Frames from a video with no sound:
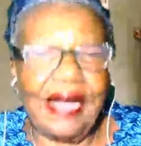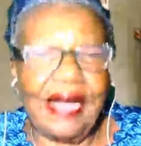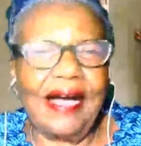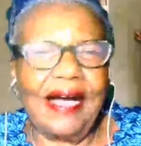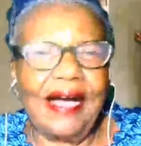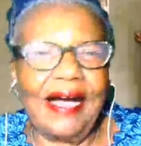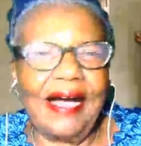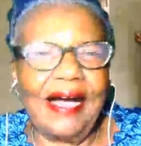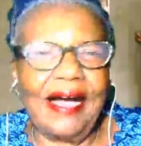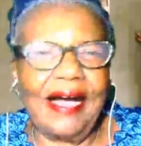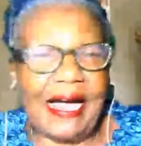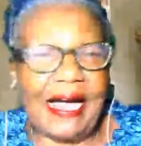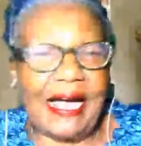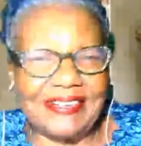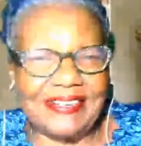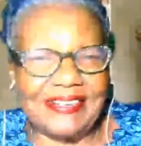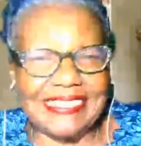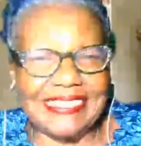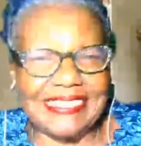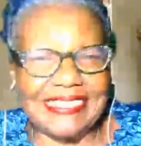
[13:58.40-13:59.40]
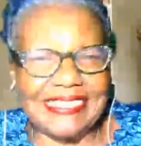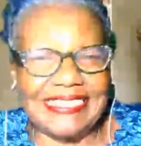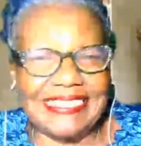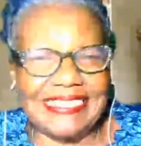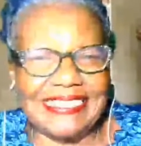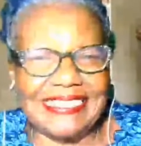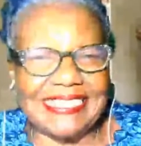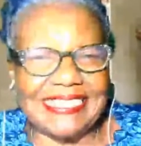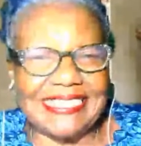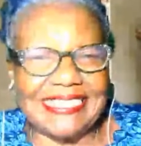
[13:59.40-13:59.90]
Ernestine say
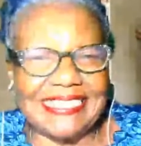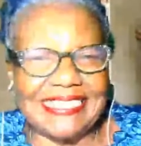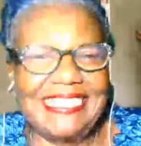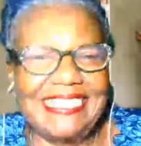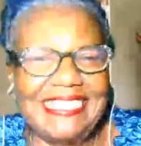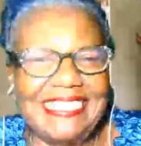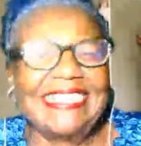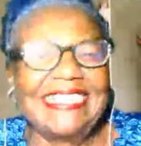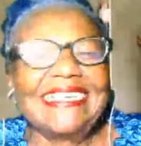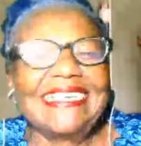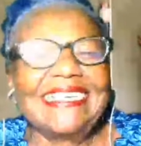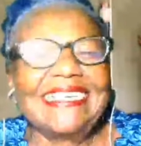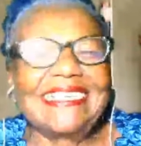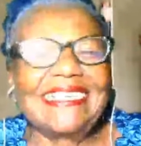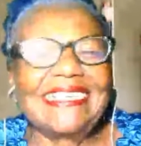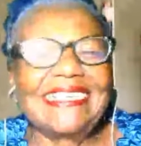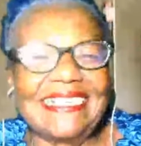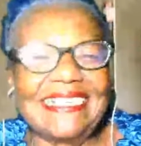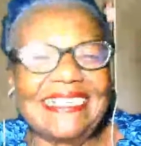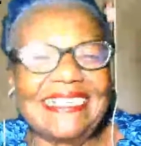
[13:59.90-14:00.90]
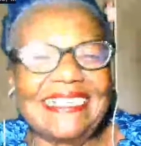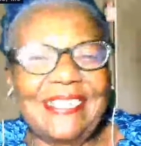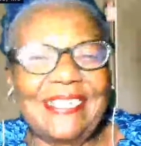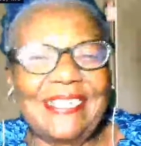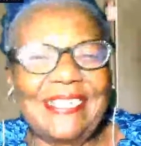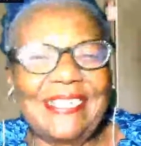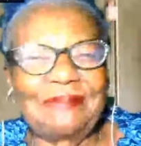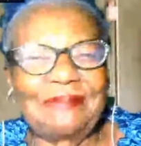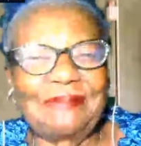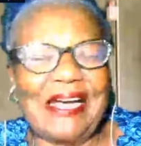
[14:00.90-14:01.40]
she just noticed my
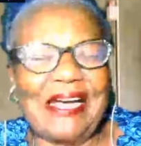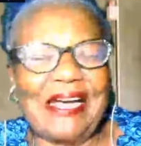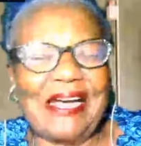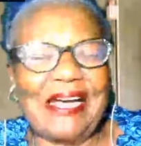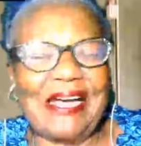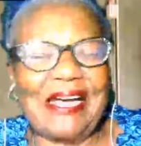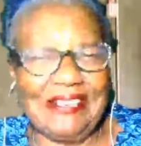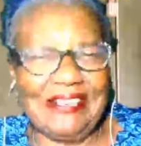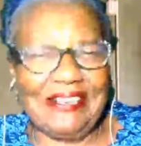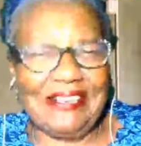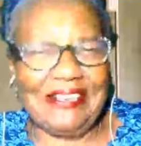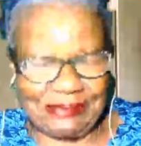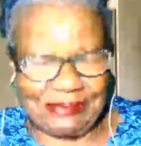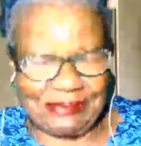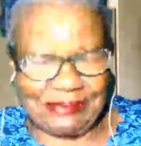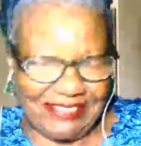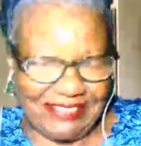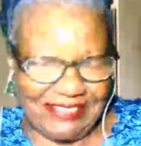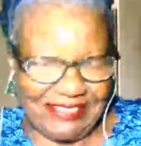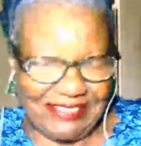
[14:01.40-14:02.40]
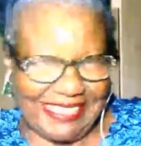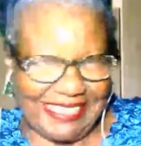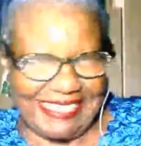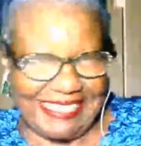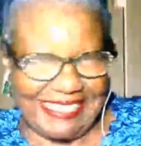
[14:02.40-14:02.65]
hair at 21 again.